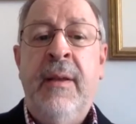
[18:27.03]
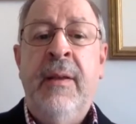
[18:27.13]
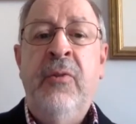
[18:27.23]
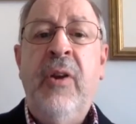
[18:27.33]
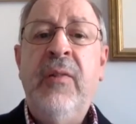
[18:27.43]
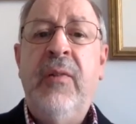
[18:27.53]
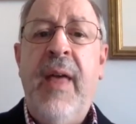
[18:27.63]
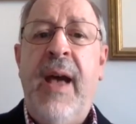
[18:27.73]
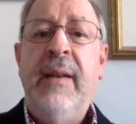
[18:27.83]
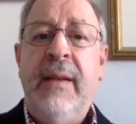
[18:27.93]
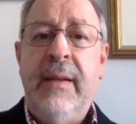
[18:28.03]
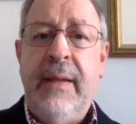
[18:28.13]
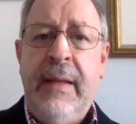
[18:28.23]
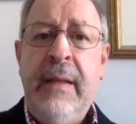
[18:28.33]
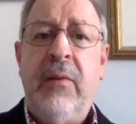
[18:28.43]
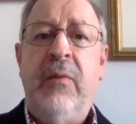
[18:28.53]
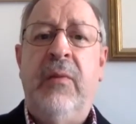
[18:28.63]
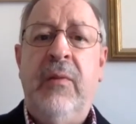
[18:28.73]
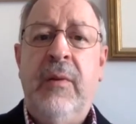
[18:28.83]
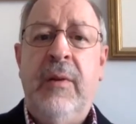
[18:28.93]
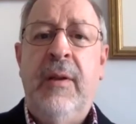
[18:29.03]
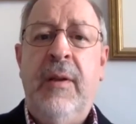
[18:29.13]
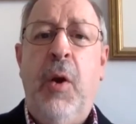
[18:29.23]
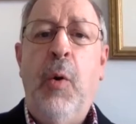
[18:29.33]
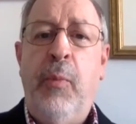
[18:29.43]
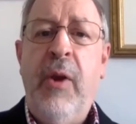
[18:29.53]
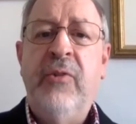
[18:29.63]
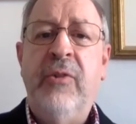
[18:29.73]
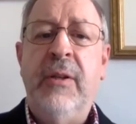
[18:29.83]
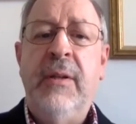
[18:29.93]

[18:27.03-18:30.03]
just that it is oppression.